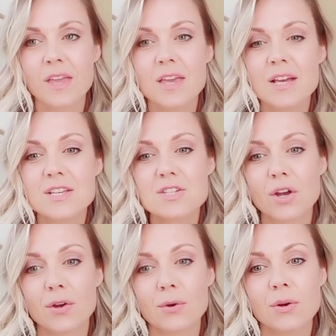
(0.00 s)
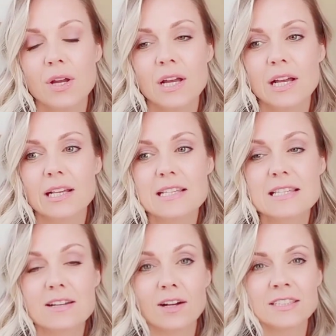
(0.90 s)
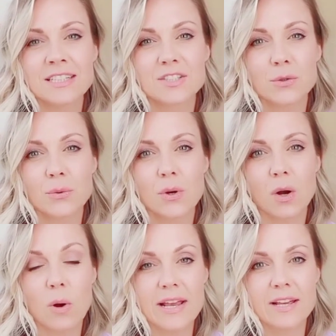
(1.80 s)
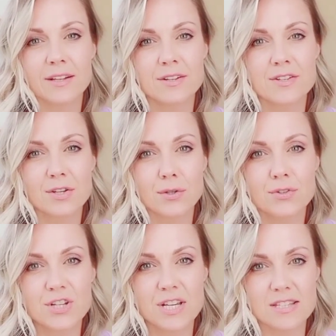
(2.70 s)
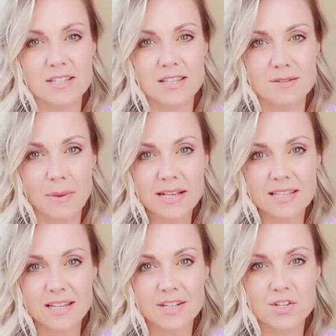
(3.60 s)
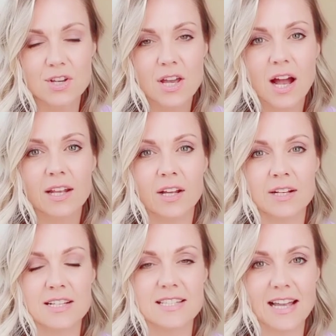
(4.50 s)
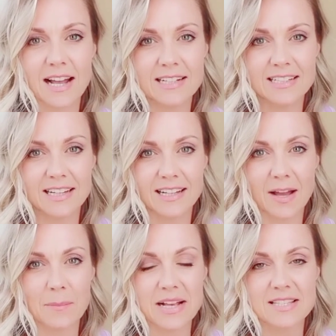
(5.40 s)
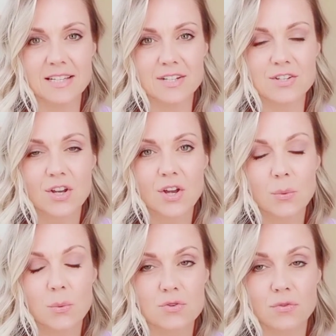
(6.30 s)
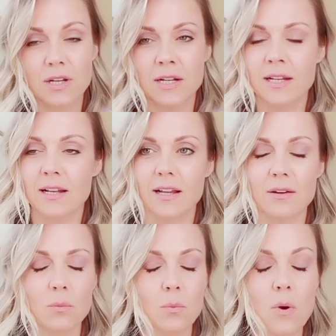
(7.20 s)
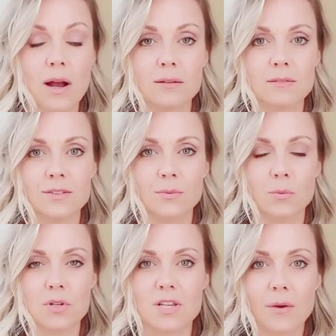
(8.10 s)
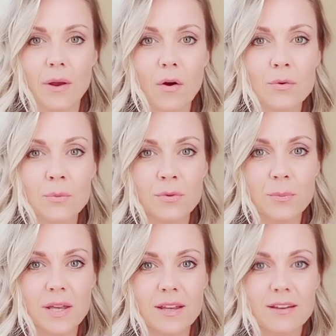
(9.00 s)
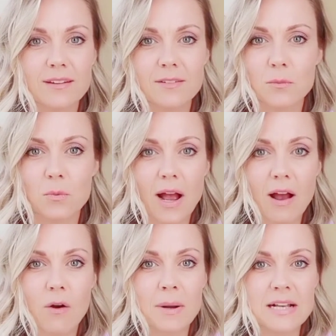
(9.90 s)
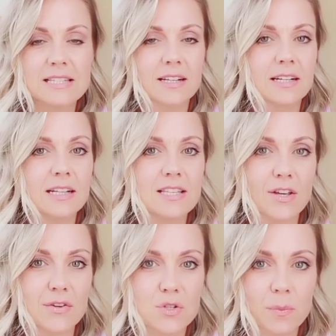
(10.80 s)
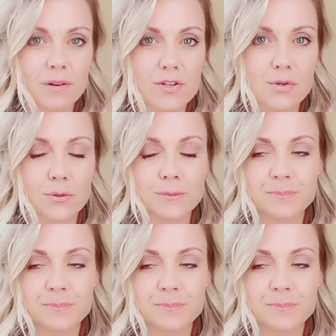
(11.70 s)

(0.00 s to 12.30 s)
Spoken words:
So starting to awaken to Jesus' message and understanding that message was really like, wow, what's going on with me? How am I suddenly so spiritual?